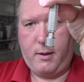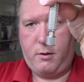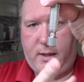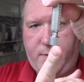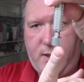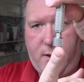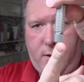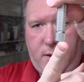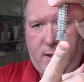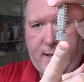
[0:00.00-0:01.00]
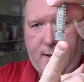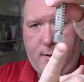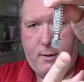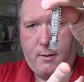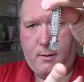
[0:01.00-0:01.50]
It drops down. You see
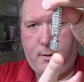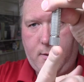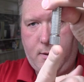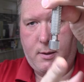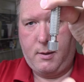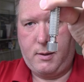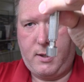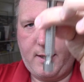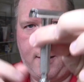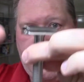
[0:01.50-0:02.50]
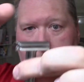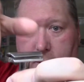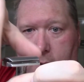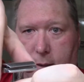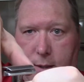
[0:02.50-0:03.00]
that? See that?
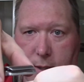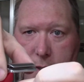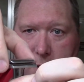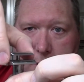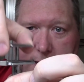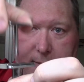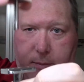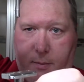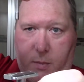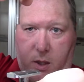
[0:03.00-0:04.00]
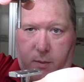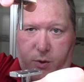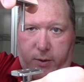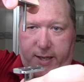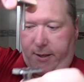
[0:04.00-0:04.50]
And then the top
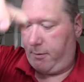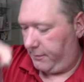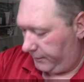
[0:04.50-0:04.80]
comes right out.